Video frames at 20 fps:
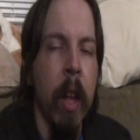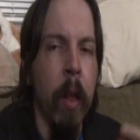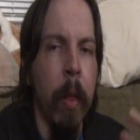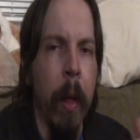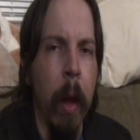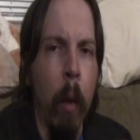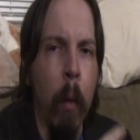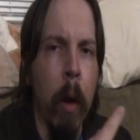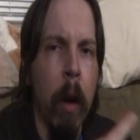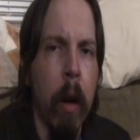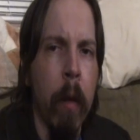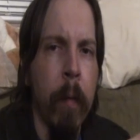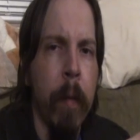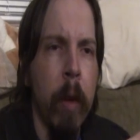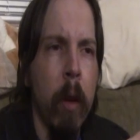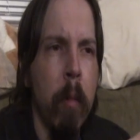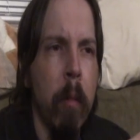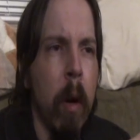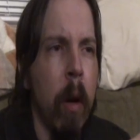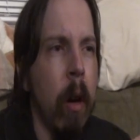There were a
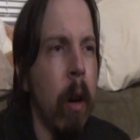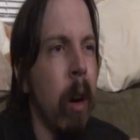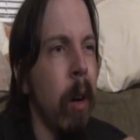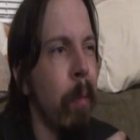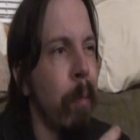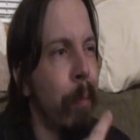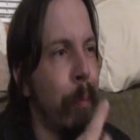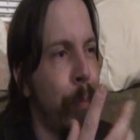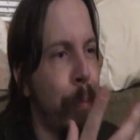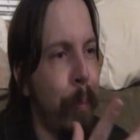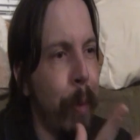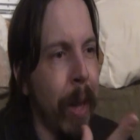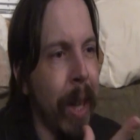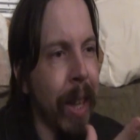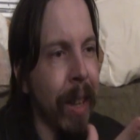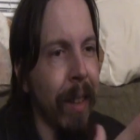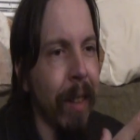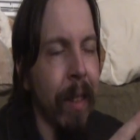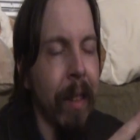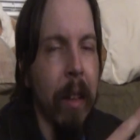few more,
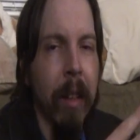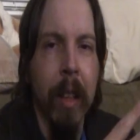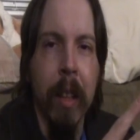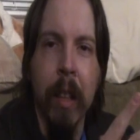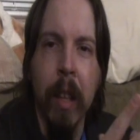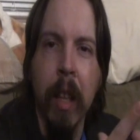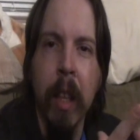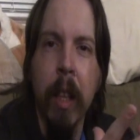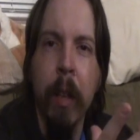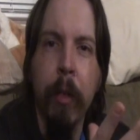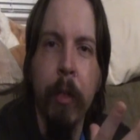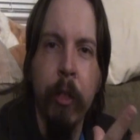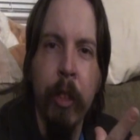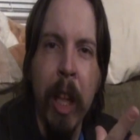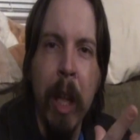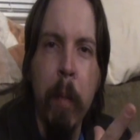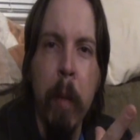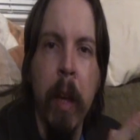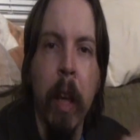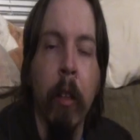but they're kind of
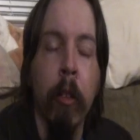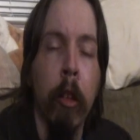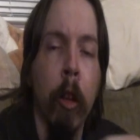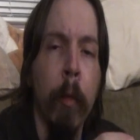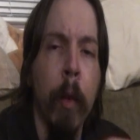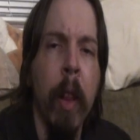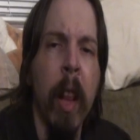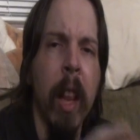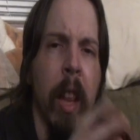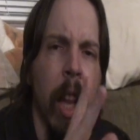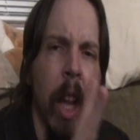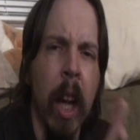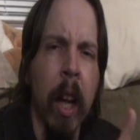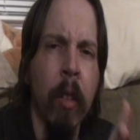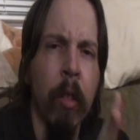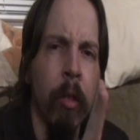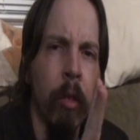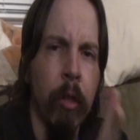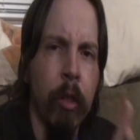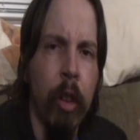samey, except for the
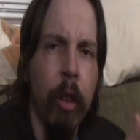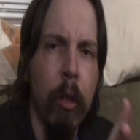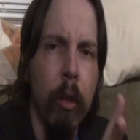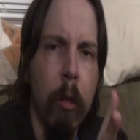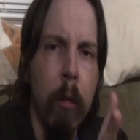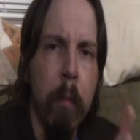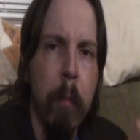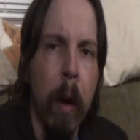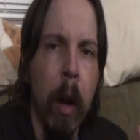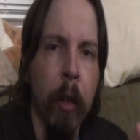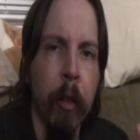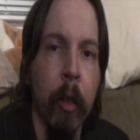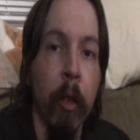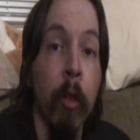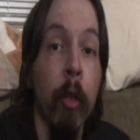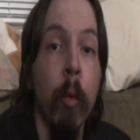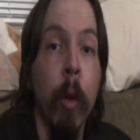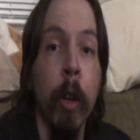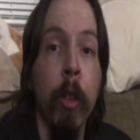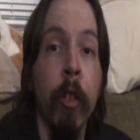last two
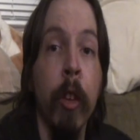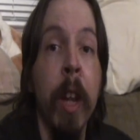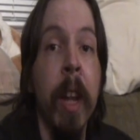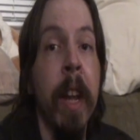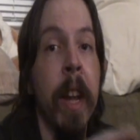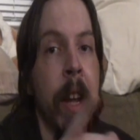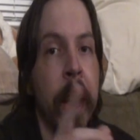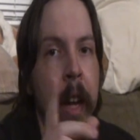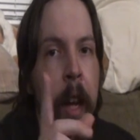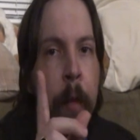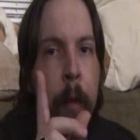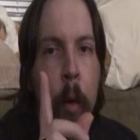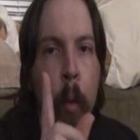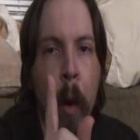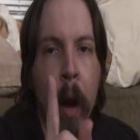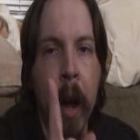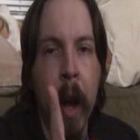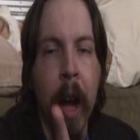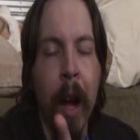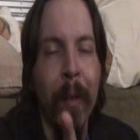bosses, which, if you
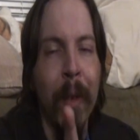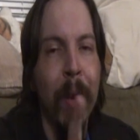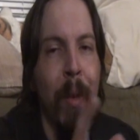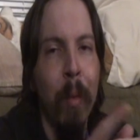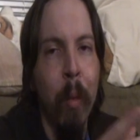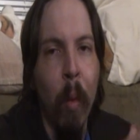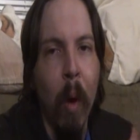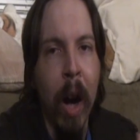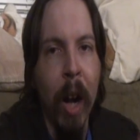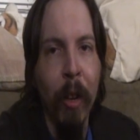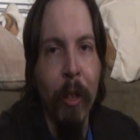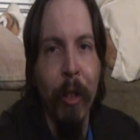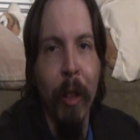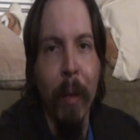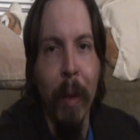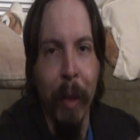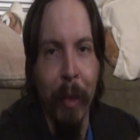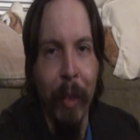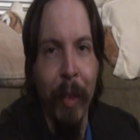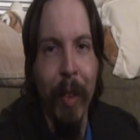haven't watched the
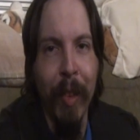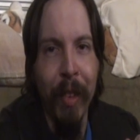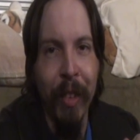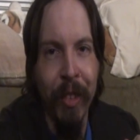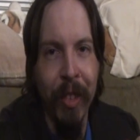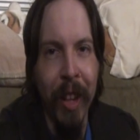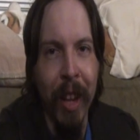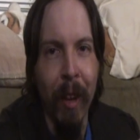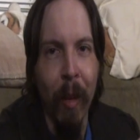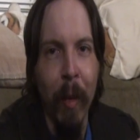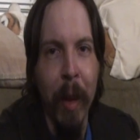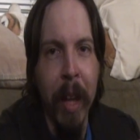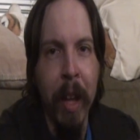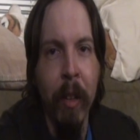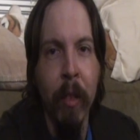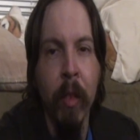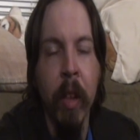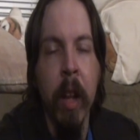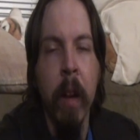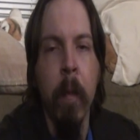rest of the
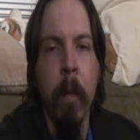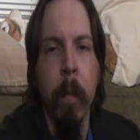series,